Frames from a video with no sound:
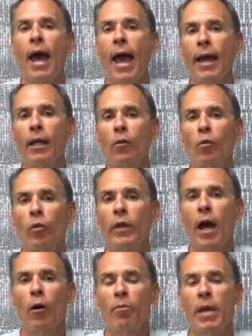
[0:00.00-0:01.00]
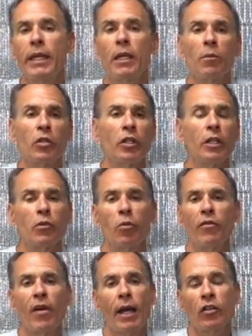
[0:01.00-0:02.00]
and without making machines.
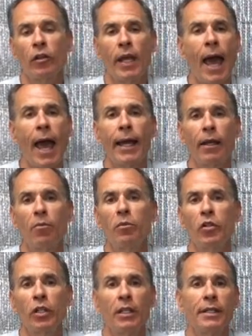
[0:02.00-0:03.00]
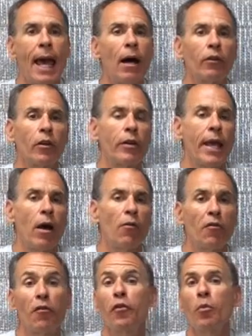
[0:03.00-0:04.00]
We've actually had machines out there now
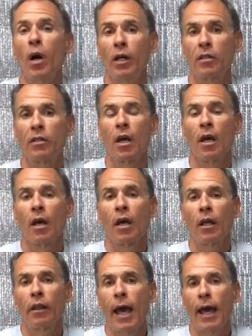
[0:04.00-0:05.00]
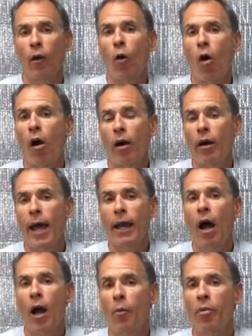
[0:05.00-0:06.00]
for a few months that are at
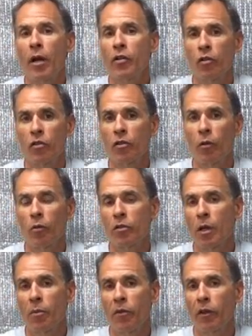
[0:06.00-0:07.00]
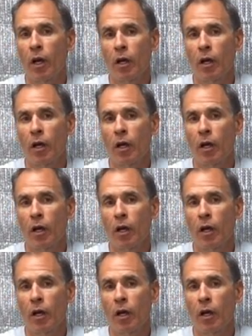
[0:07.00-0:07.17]
higher pressure. So some of the